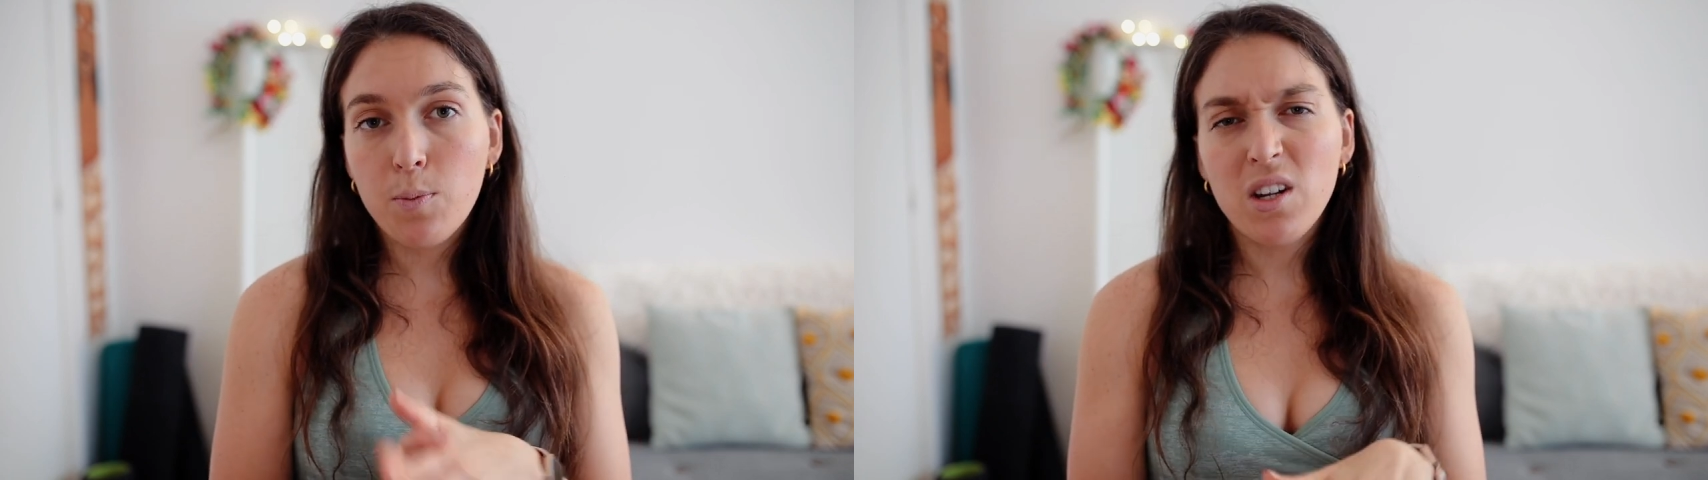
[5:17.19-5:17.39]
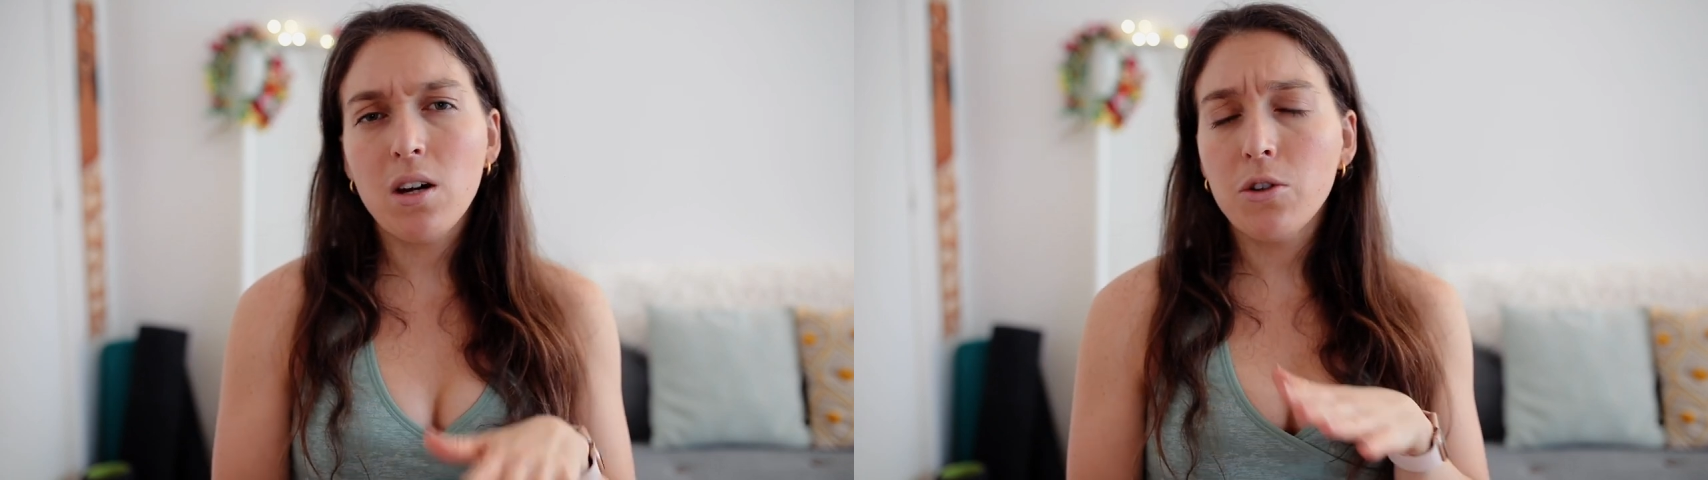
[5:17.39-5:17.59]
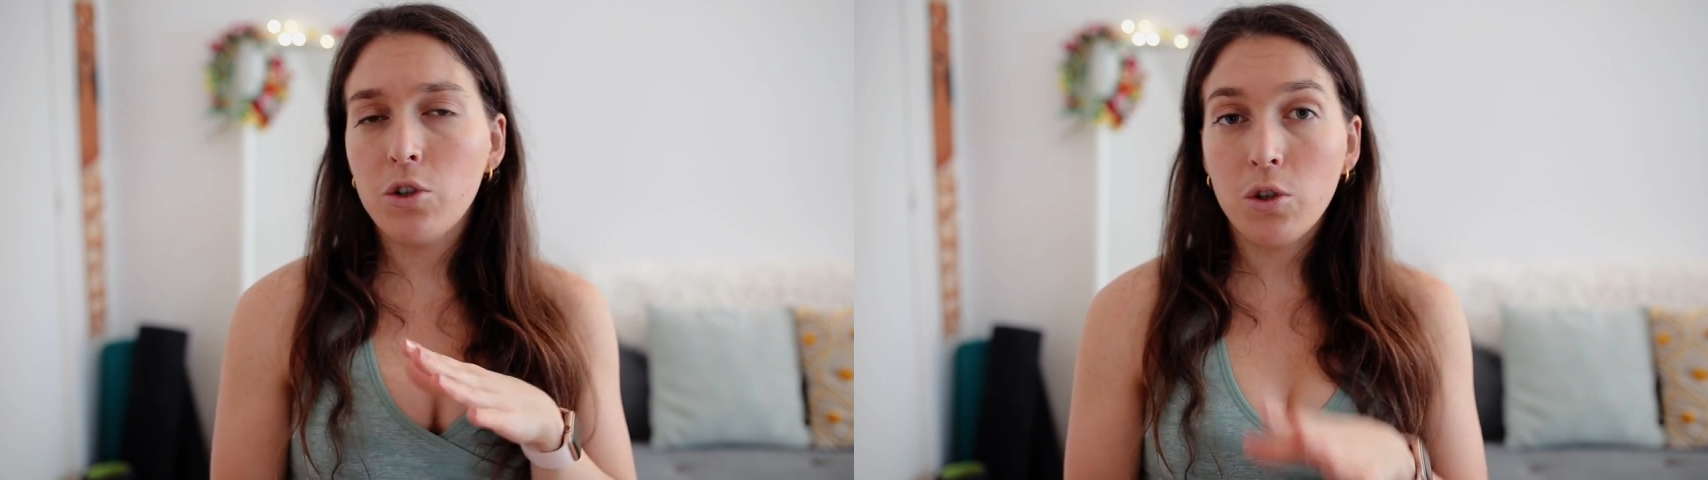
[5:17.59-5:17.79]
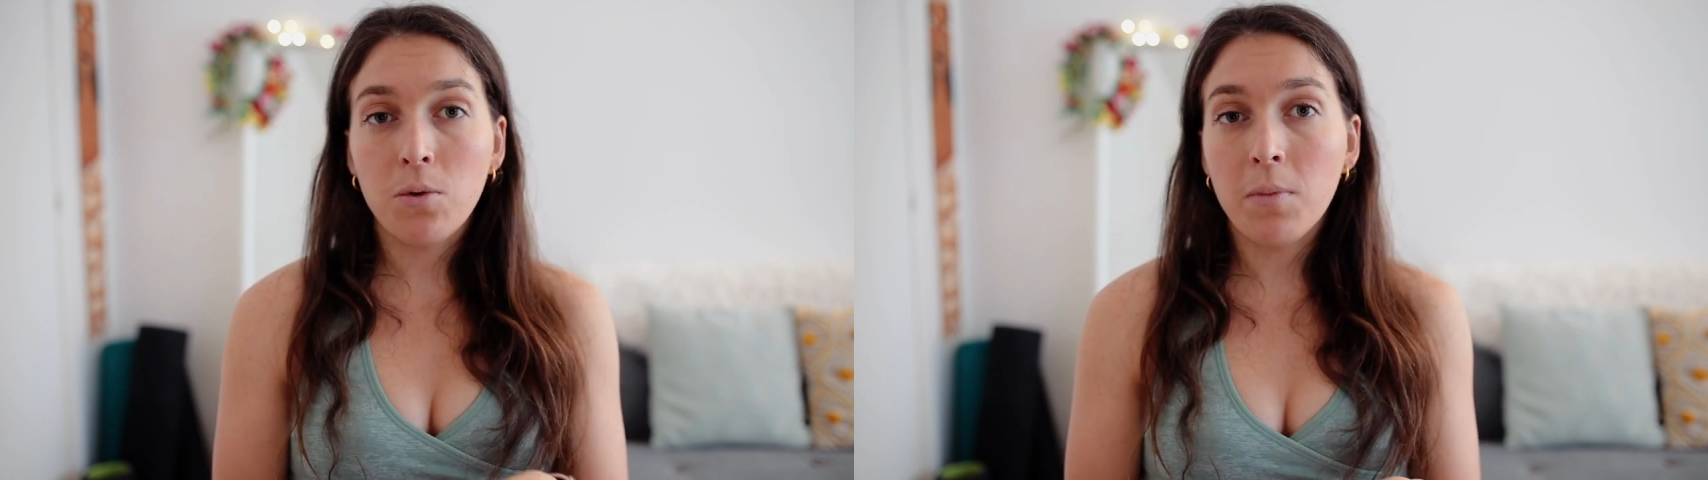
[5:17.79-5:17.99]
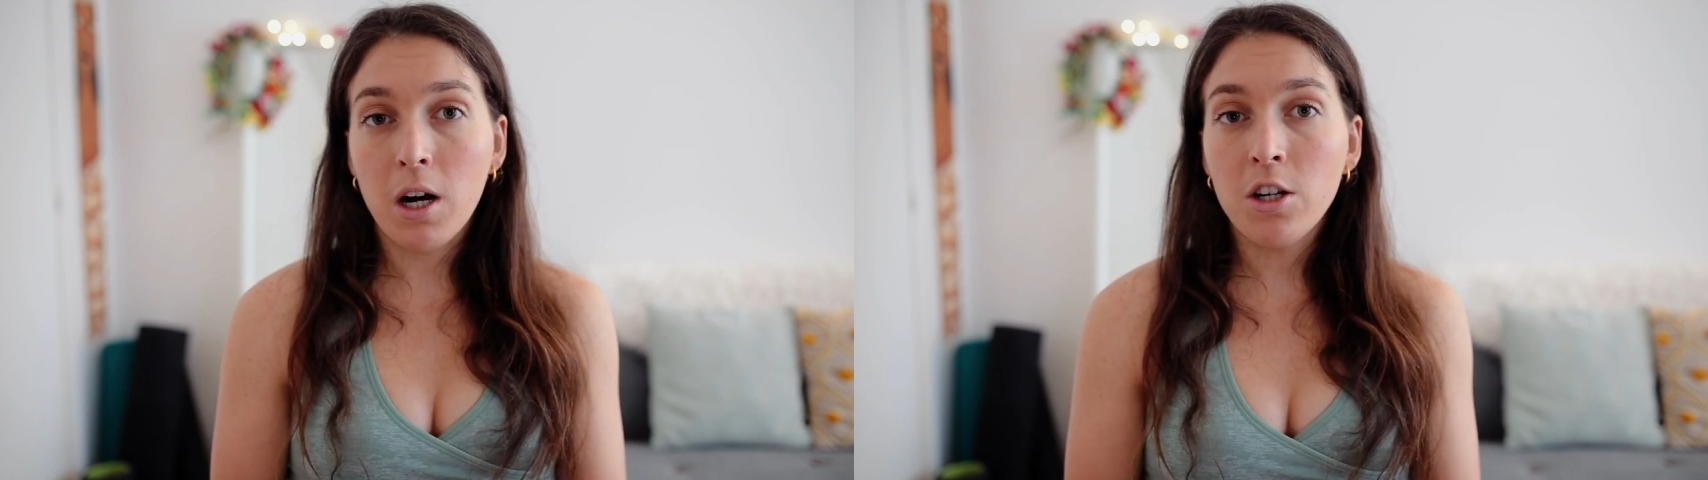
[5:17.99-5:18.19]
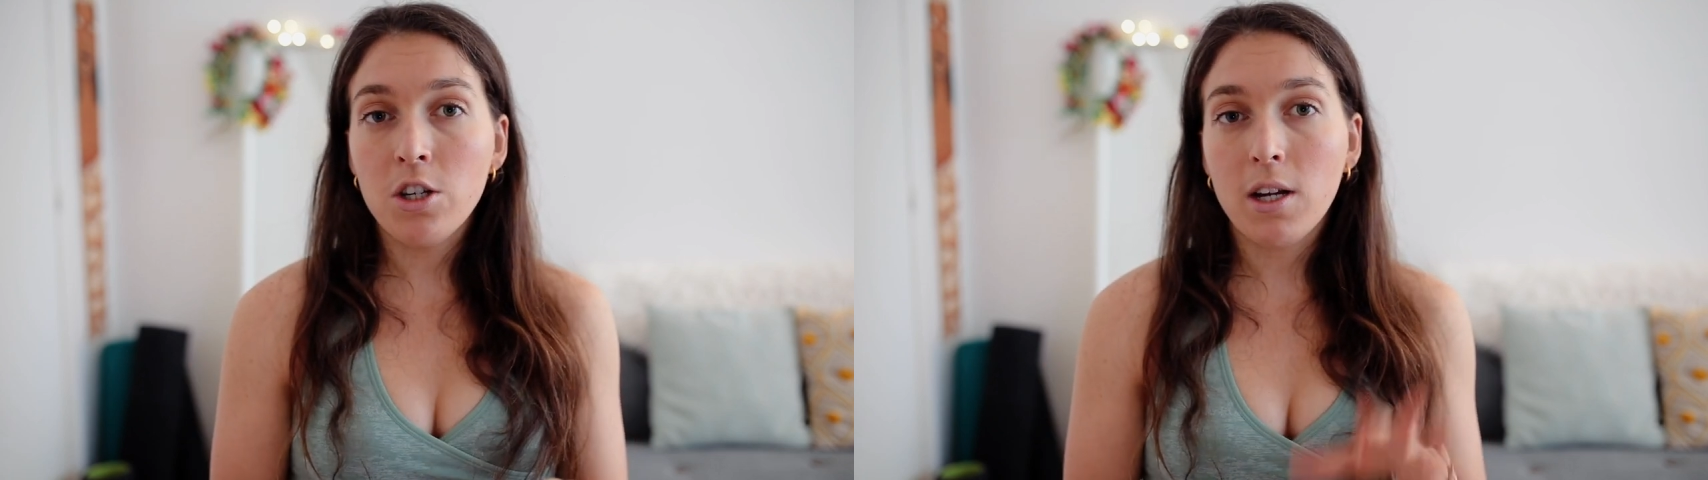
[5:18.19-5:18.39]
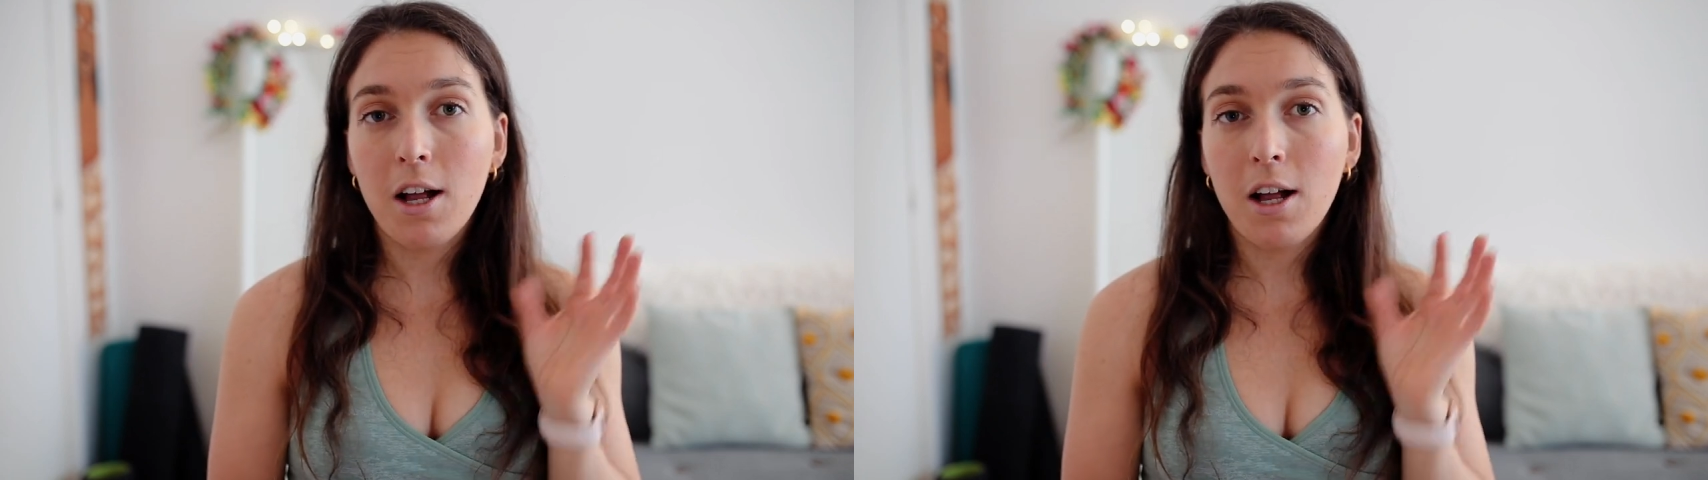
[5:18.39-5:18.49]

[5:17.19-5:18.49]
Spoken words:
but not too much.